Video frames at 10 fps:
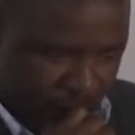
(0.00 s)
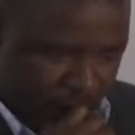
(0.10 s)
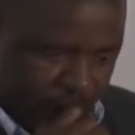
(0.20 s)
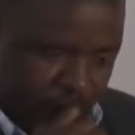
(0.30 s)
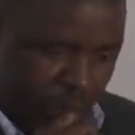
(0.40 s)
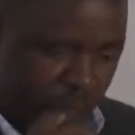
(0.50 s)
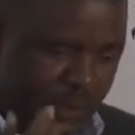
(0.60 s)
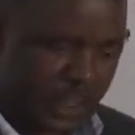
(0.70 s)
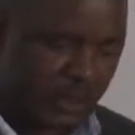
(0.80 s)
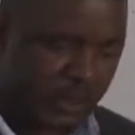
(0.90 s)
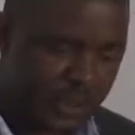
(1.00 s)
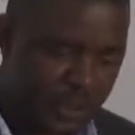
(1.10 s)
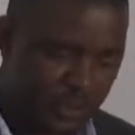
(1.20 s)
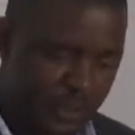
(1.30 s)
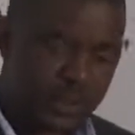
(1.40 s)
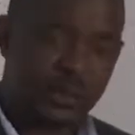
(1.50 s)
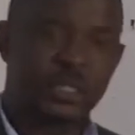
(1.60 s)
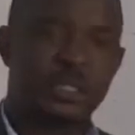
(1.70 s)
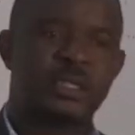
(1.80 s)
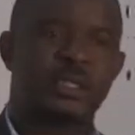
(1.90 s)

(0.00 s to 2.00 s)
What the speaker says: other issue, which I will not repeat, is what